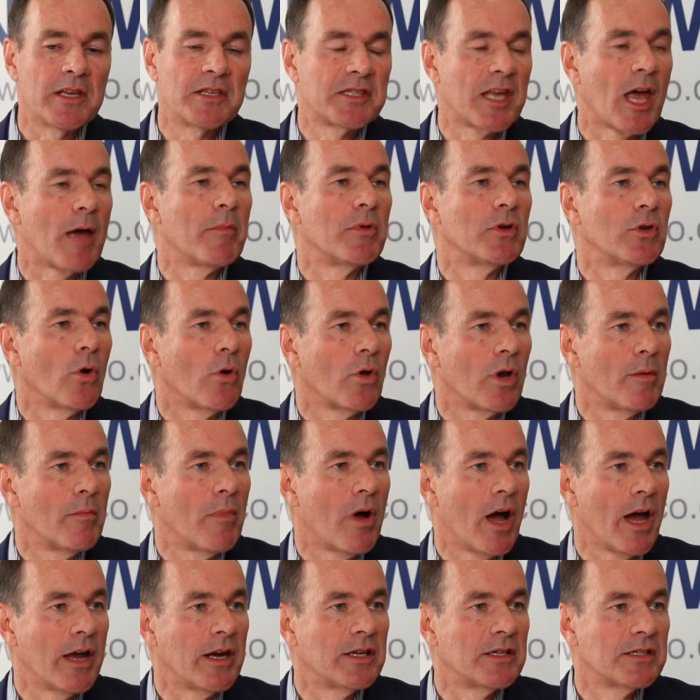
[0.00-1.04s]
the Sabodala
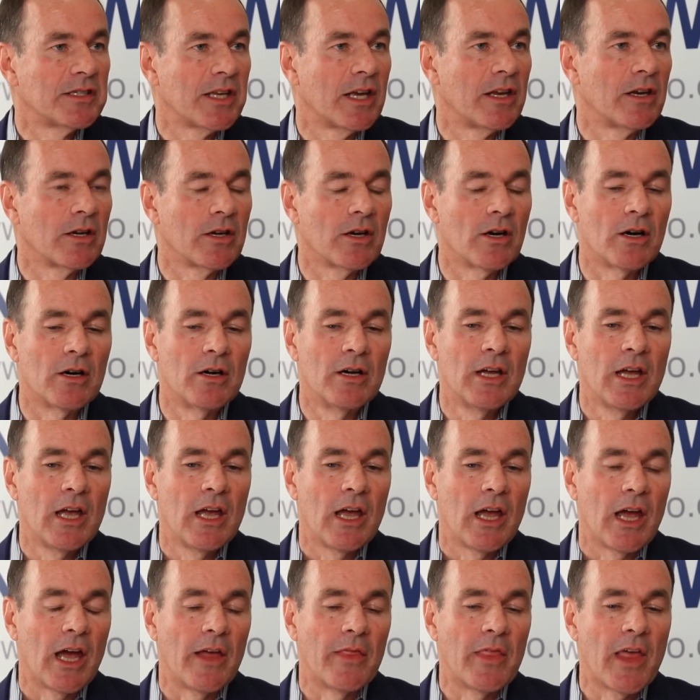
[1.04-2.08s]
mine in Senegal
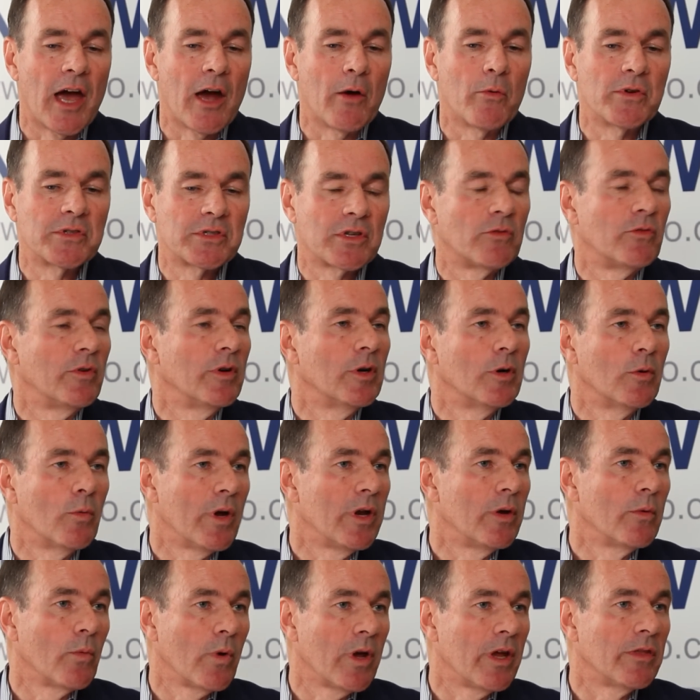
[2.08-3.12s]
and that was a real
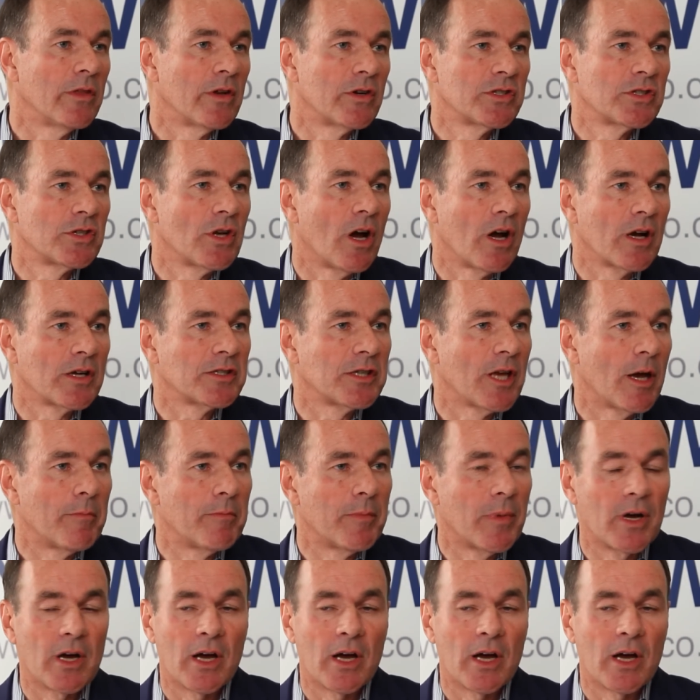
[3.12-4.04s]
win-win. Their stock's up